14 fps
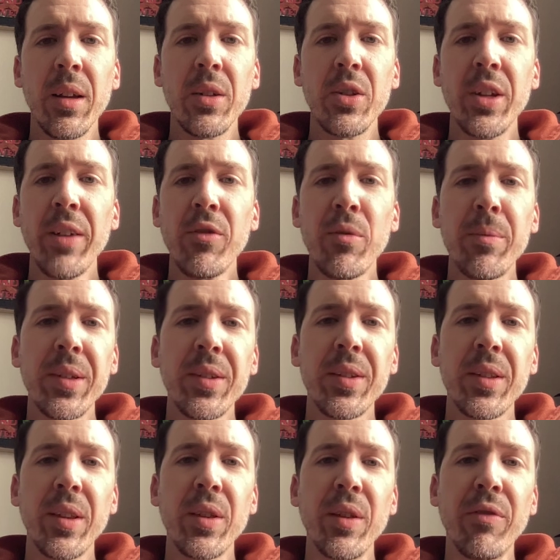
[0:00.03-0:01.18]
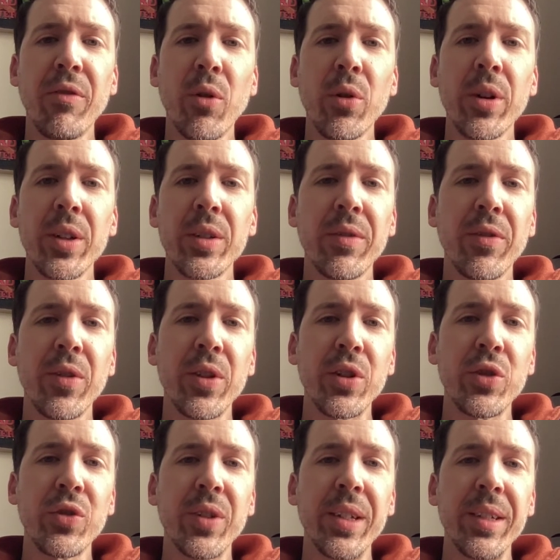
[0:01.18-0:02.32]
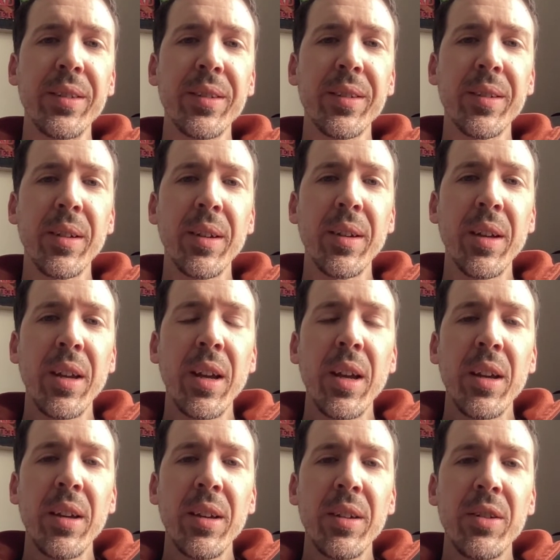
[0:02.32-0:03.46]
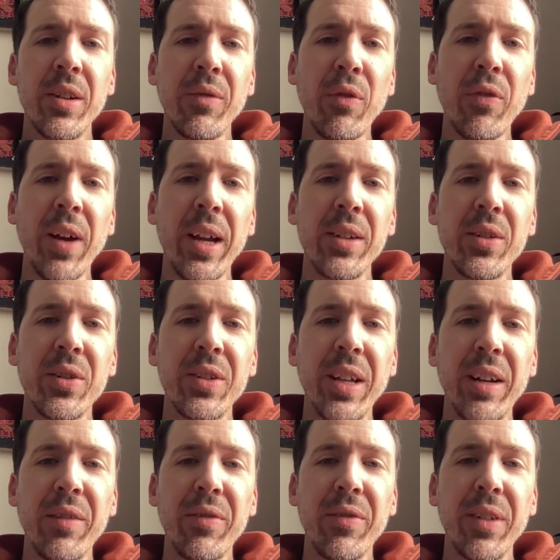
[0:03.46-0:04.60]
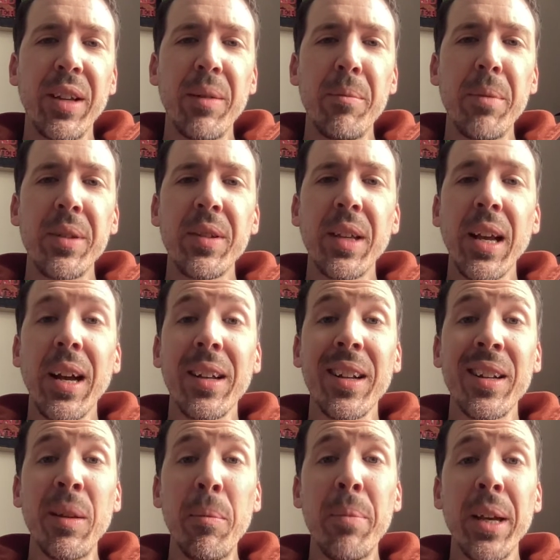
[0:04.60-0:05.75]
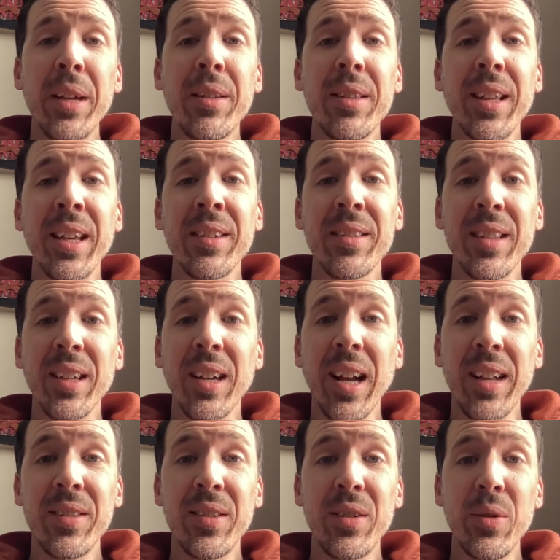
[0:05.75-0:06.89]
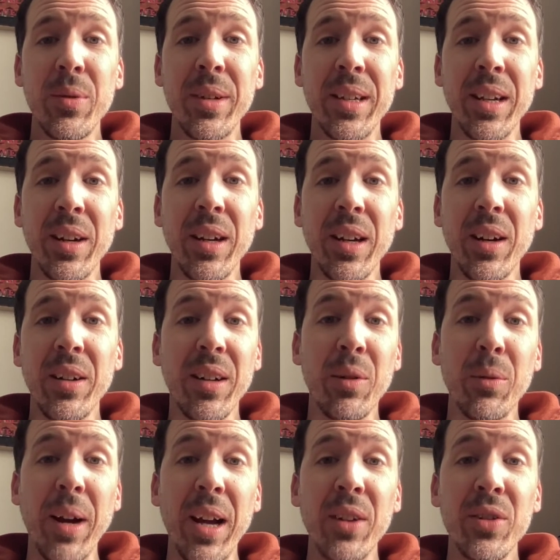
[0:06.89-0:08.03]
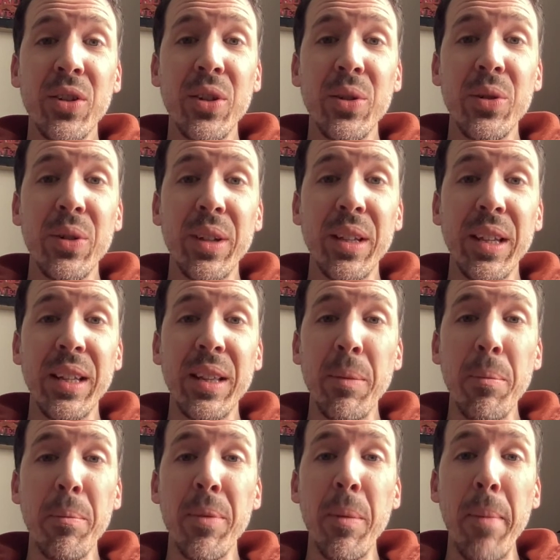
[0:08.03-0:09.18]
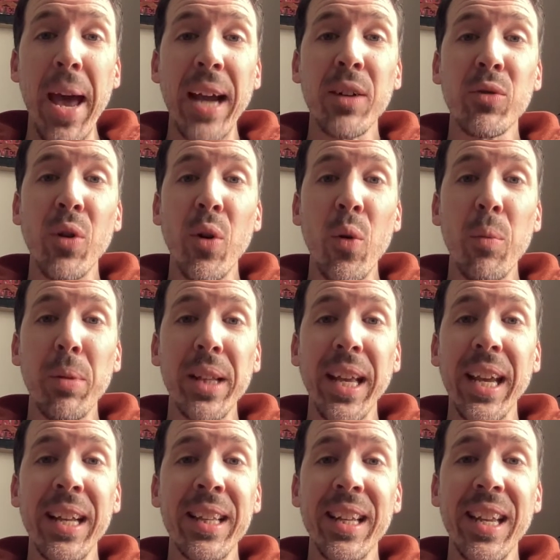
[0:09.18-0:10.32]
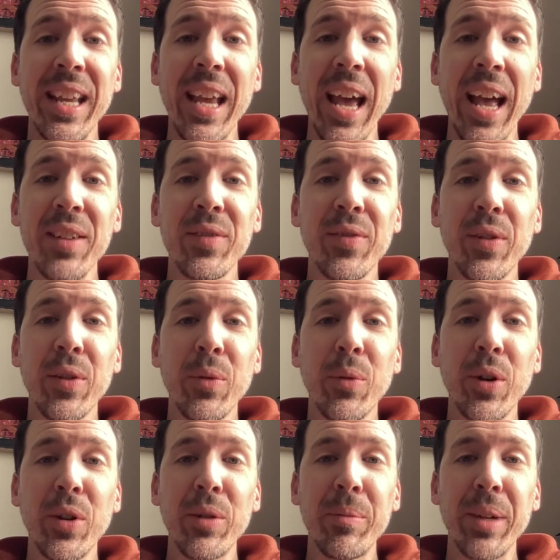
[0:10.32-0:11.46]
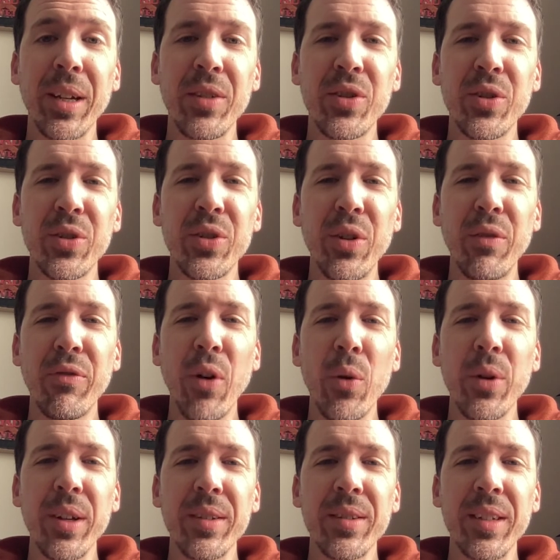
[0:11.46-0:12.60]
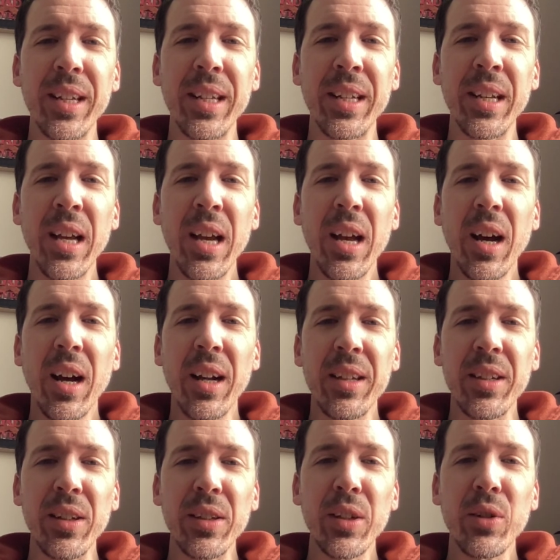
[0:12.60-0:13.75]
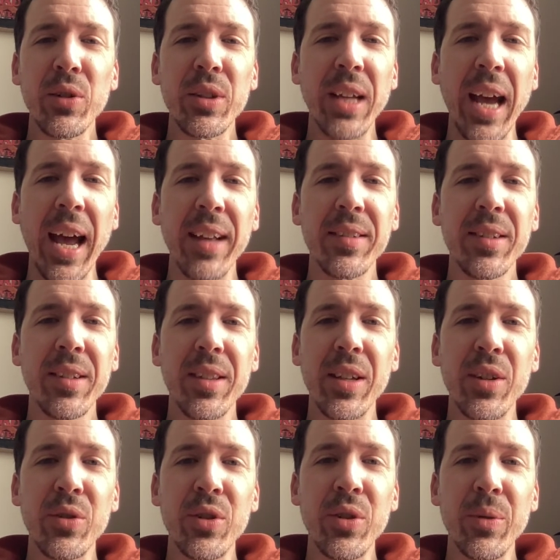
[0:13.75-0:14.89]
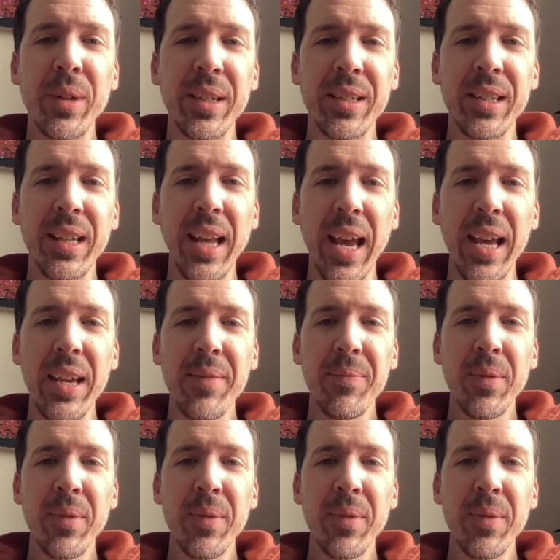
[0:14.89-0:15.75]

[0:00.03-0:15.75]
Do you ever miss the forest for the trees? Do you ever find yourself missing out on the big things that God's doing around you, the macro plan that He has for the world, because you're so focused in on the little task that you're doing today?